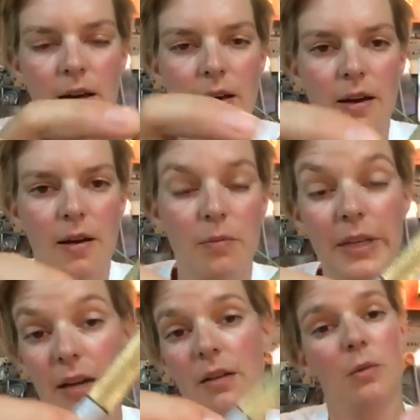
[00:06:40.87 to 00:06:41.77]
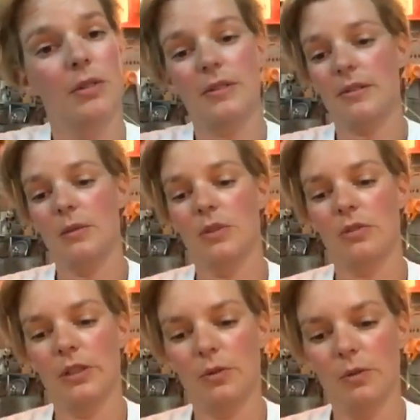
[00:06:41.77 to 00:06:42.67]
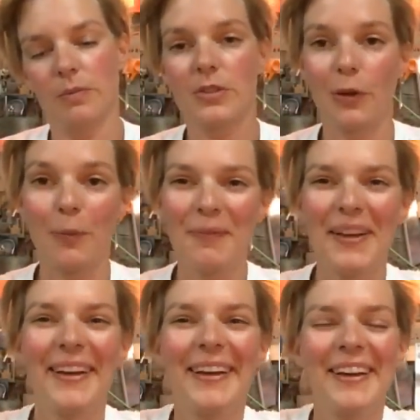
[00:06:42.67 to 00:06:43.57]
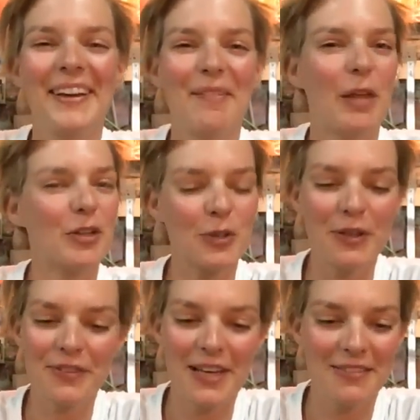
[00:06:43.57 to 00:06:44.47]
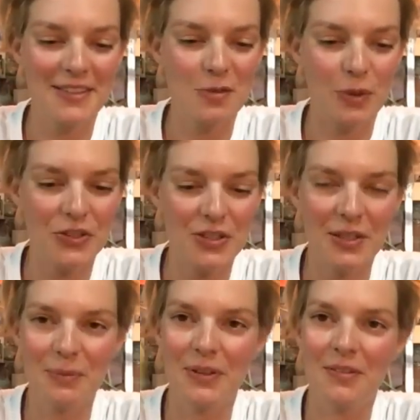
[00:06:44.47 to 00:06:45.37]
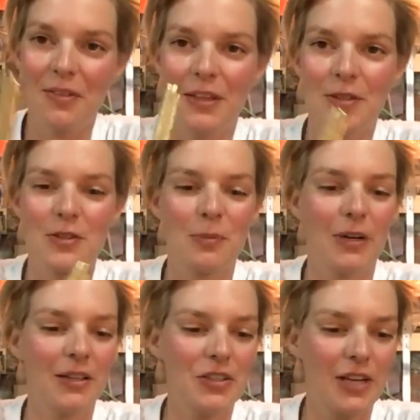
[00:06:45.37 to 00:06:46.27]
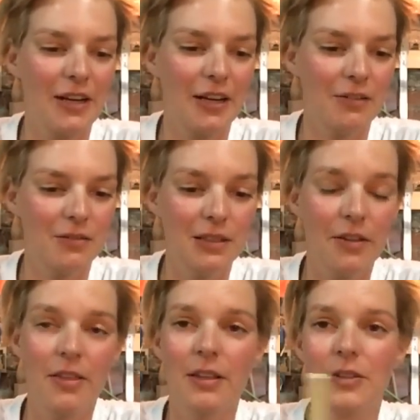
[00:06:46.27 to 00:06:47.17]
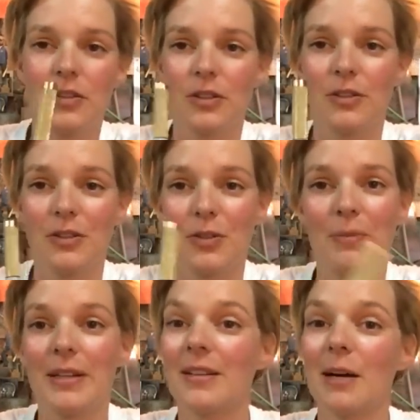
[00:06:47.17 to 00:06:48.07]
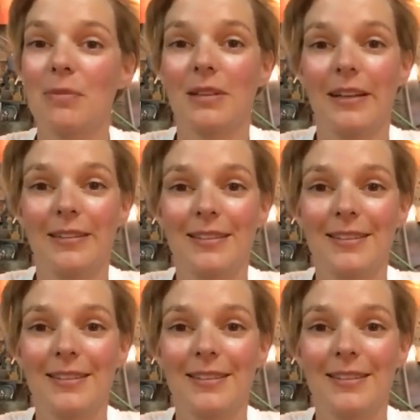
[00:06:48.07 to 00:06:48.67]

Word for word: Um, yeah, it was it was really cool. So I'm not sure if Kevin is watching, but thank you so much. And I really think you should you should make a couple and